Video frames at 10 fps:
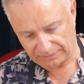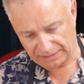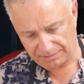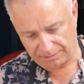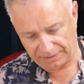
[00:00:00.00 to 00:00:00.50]

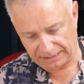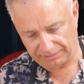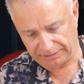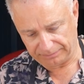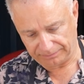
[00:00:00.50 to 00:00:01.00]
Come on,
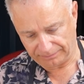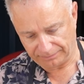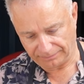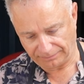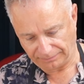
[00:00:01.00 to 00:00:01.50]
baby.
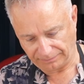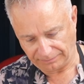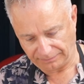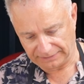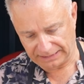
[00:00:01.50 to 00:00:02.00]

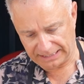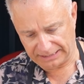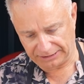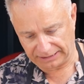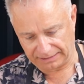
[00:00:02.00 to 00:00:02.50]
There
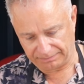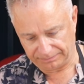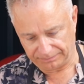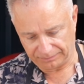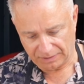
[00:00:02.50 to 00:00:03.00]
she come.
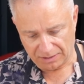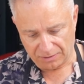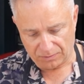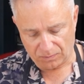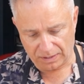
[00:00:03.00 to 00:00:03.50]

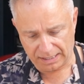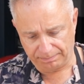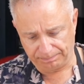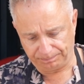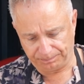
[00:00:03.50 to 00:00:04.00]

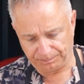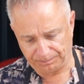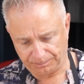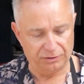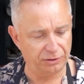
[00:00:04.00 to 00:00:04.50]
One,
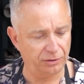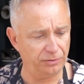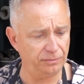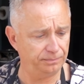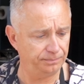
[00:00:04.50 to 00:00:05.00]

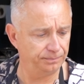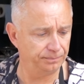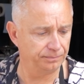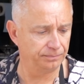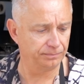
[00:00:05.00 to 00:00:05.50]
two.
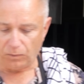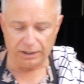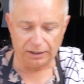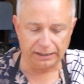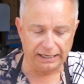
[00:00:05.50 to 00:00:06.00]
We
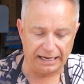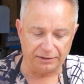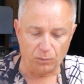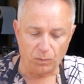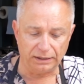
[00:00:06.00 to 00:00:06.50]
are going to add
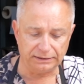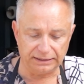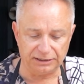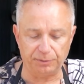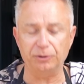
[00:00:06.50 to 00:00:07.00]
one
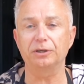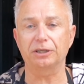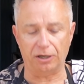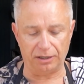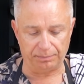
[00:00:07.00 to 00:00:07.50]
teaspoon of
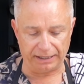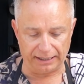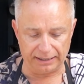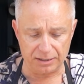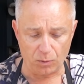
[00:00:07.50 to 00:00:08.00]
garlic
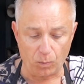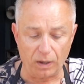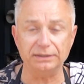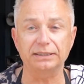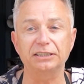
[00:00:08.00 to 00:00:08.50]
powder,
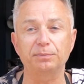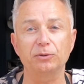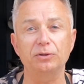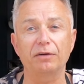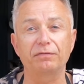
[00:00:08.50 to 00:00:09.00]
one
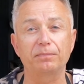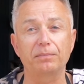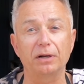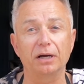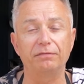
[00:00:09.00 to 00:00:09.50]
teaspoon of,
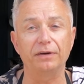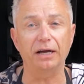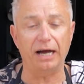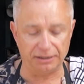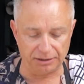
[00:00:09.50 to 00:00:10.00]
of
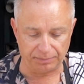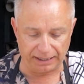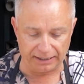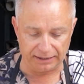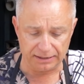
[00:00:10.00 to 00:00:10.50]
uh, onion
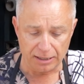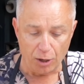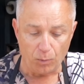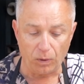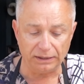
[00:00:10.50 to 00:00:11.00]
powder,
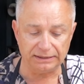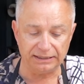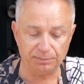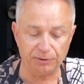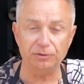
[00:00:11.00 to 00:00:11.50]
one
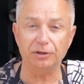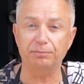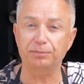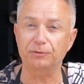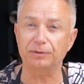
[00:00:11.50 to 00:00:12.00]
teaspoon
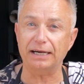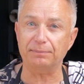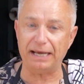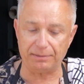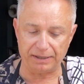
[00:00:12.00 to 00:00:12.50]
of cracked
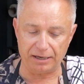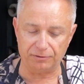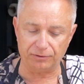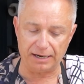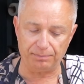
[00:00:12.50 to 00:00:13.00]
black pe
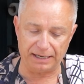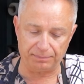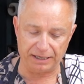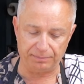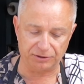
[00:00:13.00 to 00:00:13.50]
ground
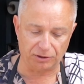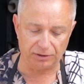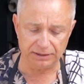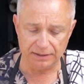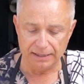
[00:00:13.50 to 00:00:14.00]
black pepper, sorry,